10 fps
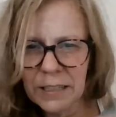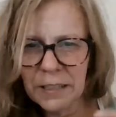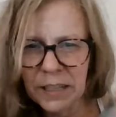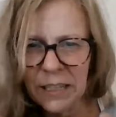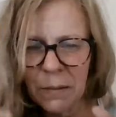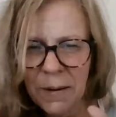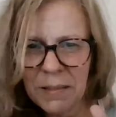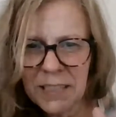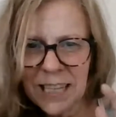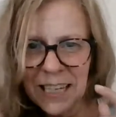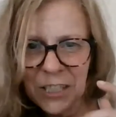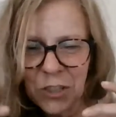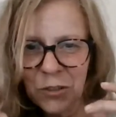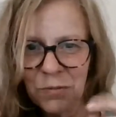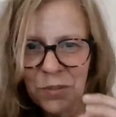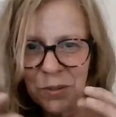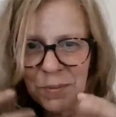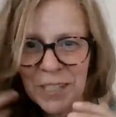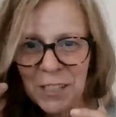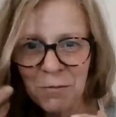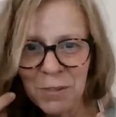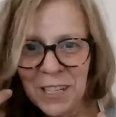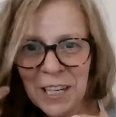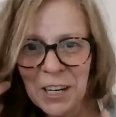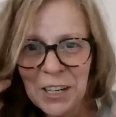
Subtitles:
think about the texture of them, and it's really